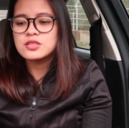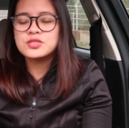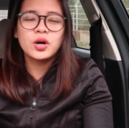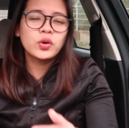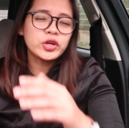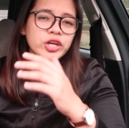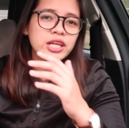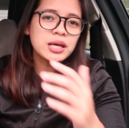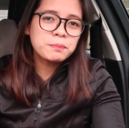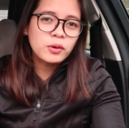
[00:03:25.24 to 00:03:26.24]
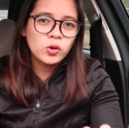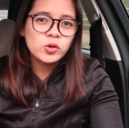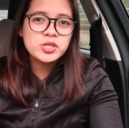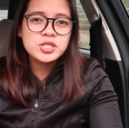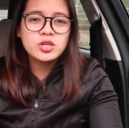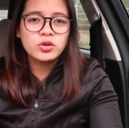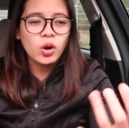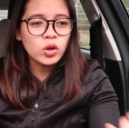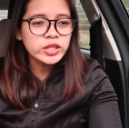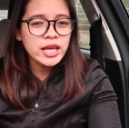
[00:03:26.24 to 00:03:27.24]
So you're gonna post your
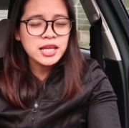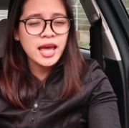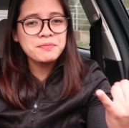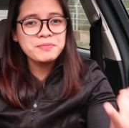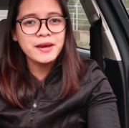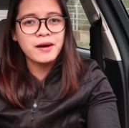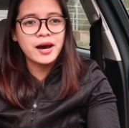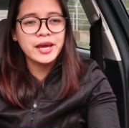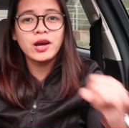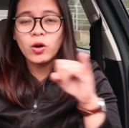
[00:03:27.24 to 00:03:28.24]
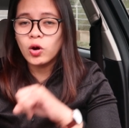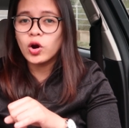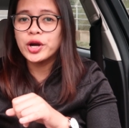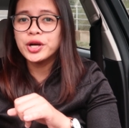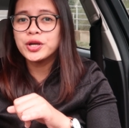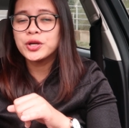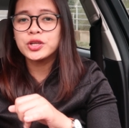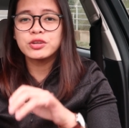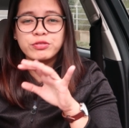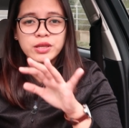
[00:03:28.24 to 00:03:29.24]
old NBI or
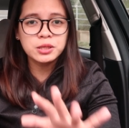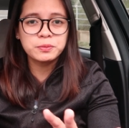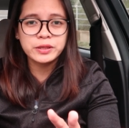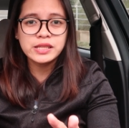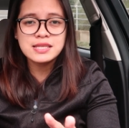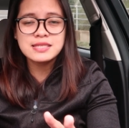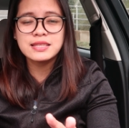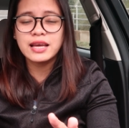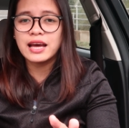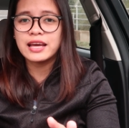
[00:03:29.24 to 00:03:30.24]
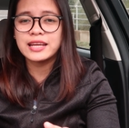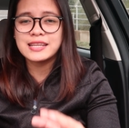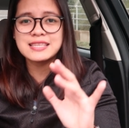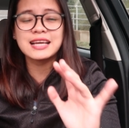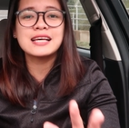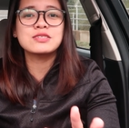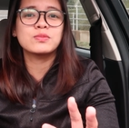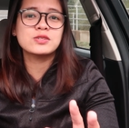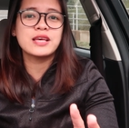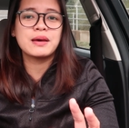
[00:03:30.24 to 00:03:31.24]
your fingerprints na
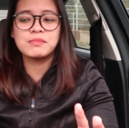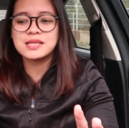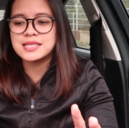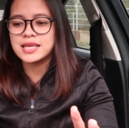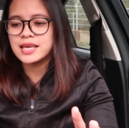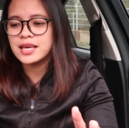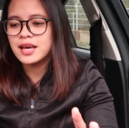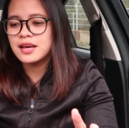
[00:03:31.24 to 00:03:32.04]
inisikaso mo sa embassy.